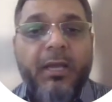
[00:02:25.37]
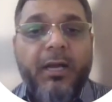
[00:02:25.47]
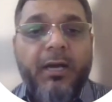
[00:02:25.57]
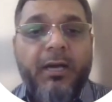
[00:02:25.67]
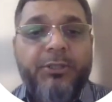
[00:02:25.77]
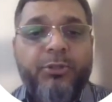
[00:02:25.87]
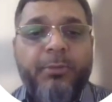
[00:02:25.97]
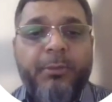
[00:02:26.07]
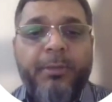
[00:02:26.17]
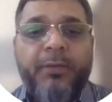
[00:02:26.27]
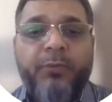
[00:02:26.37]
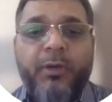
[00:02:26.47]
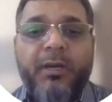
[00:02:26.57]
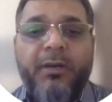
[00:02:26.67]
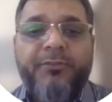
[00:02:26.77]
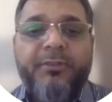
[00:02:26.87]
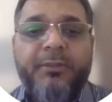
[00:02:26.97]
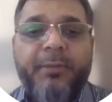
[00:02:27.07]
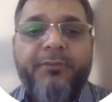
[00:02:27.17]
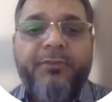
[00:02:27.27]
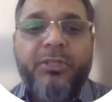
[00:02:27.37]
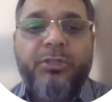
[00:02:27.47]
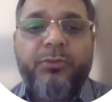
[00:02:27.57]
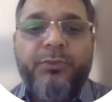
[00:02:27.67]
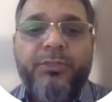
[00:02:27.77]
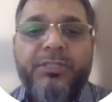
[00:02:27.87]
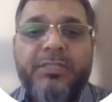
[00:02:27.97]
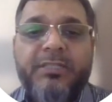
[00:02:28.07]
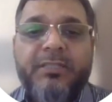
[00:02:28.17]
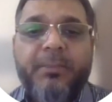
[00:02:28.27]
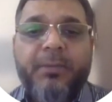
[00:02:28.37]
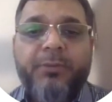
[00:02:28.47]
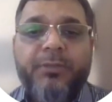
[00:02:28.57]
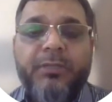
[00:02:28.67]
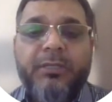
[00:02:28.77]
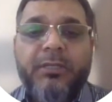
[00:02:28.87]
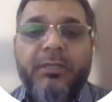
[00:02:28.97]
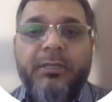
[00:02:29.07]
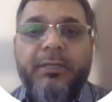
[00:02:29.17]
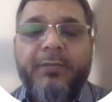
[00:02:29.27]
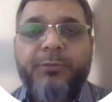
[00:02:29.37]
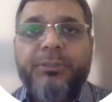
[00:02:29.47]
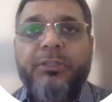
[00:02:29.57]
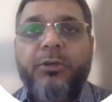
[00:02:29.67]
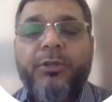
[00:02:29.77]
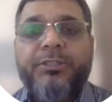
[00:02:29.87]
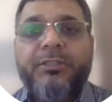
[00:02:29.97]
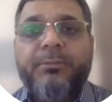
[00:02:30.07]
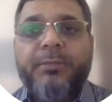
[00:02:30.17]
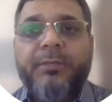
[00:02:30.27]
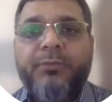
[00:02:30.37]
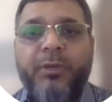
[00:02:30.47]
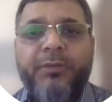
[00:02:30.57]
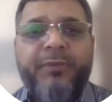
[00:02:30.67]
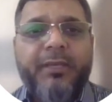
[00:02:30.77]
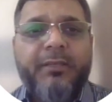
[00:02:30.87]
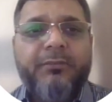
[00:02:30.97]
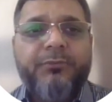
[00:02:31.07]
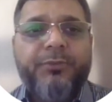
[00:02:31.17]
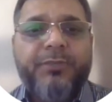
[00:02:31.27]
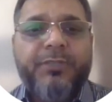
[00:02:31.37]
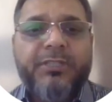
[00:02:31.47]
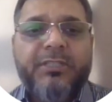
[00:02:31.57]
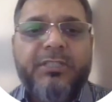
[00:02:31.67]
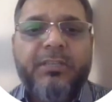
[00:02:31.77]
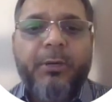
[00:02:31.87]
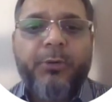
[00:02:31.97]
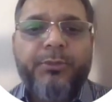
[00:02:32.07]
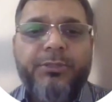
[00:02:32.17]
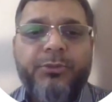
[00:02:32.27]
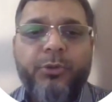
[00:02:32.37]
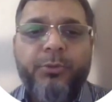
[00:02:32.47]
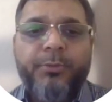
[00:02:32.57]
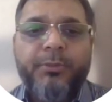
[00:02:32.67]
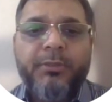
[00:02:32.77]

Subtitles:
You remember in one of my video we discussed about the that was clause number 1 when we were discussing about the scope.